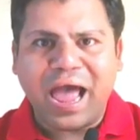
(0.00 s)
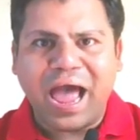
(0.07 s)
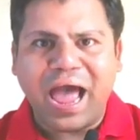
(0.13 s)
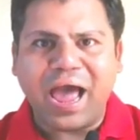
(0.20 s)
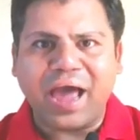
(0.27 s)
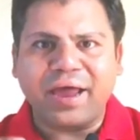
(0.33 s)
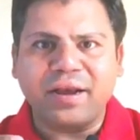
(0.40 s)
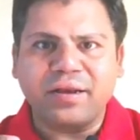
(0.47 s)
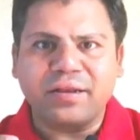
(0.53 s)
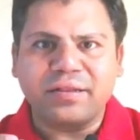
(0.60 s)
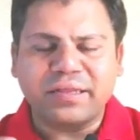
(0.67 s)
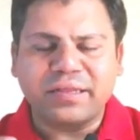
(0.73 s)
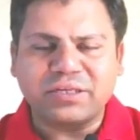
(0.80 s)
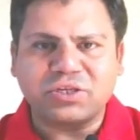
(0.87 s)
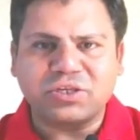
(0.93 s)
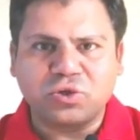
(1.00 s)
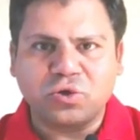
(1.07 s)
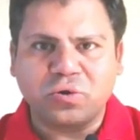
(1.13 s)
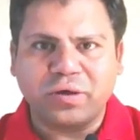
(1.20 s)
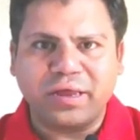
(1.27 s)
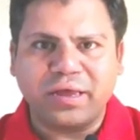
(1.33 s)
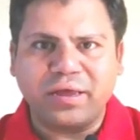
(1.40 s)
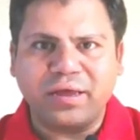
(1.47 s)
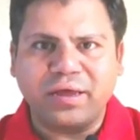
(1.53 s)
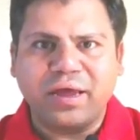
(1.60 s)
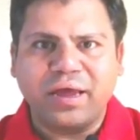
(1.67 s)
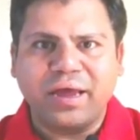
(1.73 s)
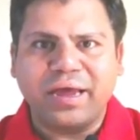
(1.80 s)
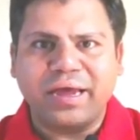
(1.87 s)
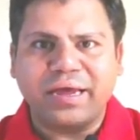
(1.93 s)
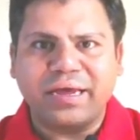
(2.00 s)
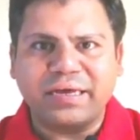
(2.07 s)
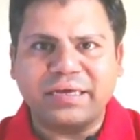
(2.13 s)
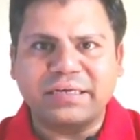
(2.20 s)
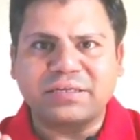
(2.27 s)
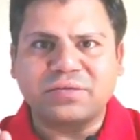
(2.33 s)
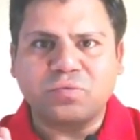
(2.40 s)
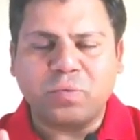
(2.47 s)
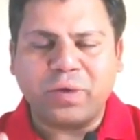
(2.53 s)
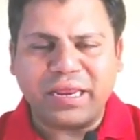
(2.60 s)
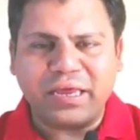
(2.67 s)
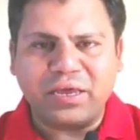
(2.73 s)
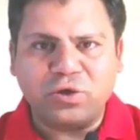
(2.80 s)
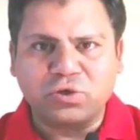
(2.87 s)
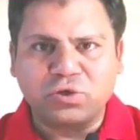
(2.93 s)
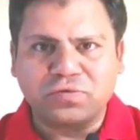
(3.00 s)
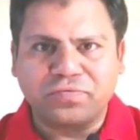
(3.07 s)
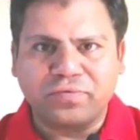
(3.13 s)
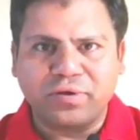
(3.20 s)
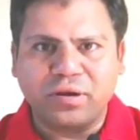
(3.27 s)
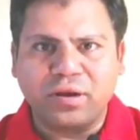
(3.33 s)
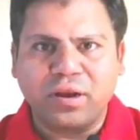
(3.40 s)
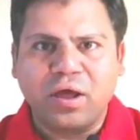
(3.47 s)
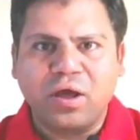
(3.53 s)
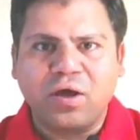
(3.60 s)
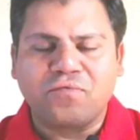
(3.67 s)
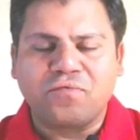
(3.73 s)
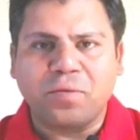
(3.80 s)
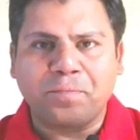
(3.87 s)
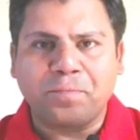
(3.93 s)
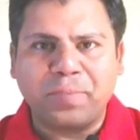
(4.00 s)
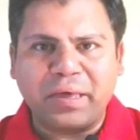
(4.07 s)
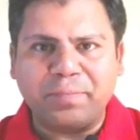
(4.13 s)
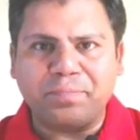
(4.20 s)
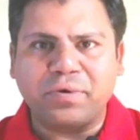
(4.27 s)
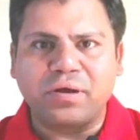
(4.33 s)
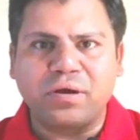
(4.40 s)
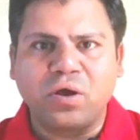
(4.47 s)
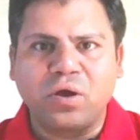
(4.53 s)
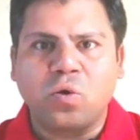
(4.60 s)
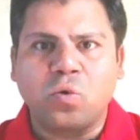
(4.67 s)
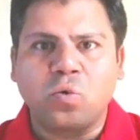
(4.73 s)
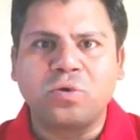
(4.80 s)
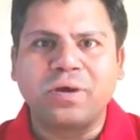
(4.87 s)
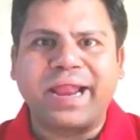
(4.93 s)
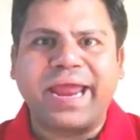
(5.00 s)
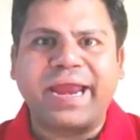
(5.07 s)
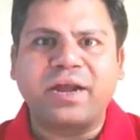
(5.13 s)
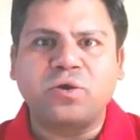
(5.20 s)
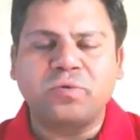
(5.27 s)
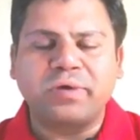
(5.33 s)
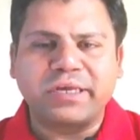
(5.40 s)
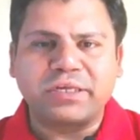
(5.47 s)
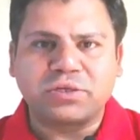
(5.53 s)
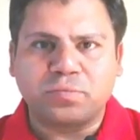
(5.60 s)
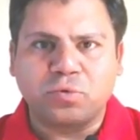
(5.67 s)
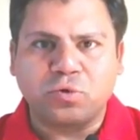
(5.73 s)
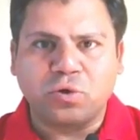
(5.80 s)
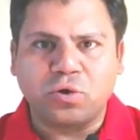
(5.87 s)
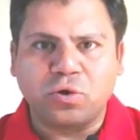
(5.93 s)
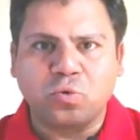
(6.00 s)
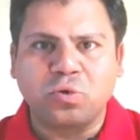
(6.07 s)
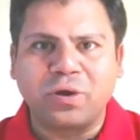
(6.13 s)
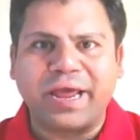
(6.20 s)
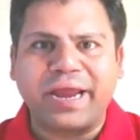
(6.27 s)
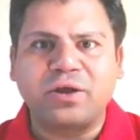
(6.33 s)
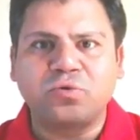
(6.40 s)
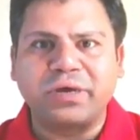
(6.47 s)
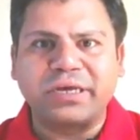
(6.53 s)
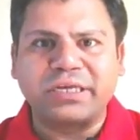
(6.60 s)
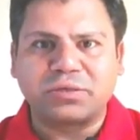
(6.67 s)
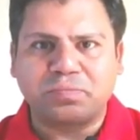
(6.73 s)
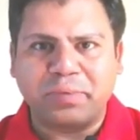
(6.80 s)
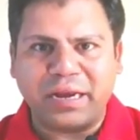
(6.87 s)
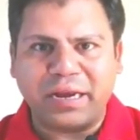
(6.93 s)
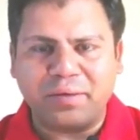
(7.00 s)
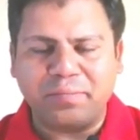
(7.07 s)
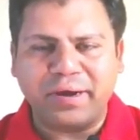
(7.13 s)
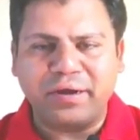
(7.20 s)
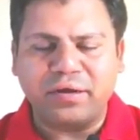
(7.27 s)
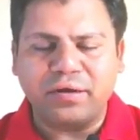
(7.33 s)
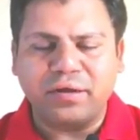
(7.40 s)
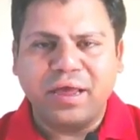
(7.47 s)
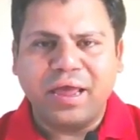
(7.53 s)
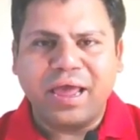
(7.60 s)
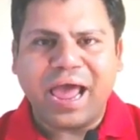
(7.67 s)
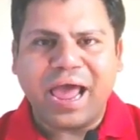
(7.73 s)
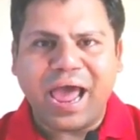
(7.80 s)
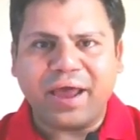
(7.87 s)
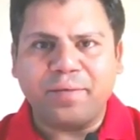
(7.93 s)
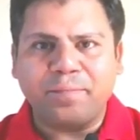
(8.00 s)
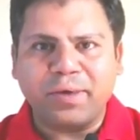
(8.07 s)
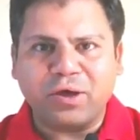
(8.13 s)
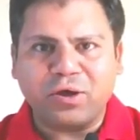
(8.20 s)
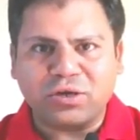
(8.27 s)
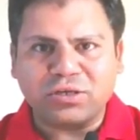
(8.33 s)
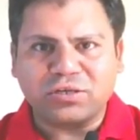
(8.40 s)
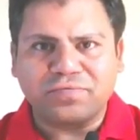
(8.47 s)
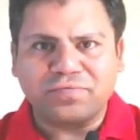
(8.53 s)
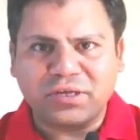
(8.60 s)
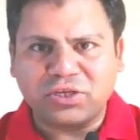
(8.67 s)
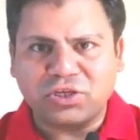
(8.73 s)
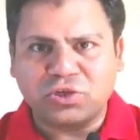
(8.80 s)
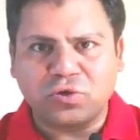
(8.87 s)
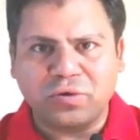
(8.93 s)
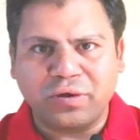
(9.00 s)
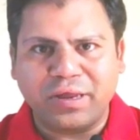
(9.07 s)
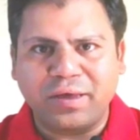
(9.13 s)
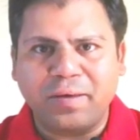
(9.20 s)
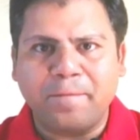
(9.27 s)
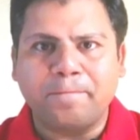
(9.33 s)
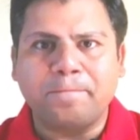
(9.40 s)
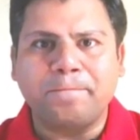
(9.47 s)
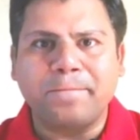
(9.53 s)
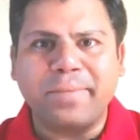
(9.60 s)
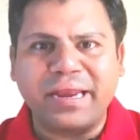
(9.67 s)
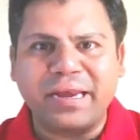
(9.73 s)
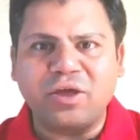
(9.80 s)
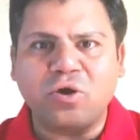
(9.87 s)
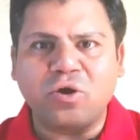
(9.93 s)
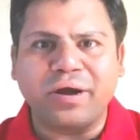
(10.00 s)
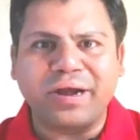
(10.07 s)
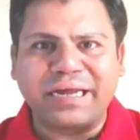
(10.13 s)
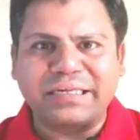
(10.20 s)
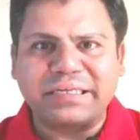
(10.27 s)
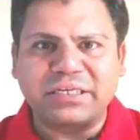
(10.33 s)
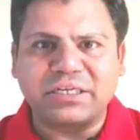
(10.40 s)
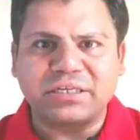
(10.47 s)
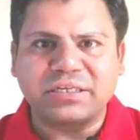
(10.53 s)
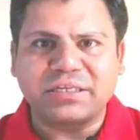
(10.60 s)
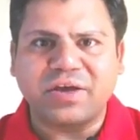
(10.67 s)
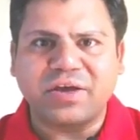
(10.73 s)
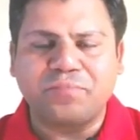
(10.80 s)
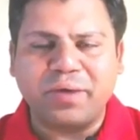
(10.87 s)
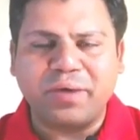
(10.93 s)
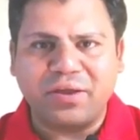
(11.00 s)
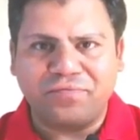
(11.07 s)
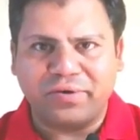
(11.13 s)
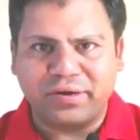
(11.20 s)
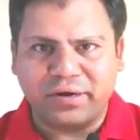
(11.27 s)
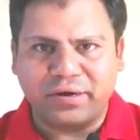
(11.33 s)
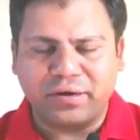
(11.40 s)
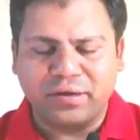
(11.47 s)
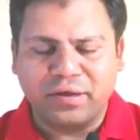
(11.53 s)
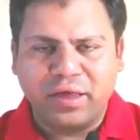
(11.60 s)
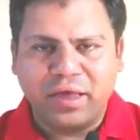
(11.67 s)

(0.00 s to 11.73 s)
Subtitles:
And this theory is very useful for people who like to explore, who like to experiment. And because of this theory, many organizations have benefited.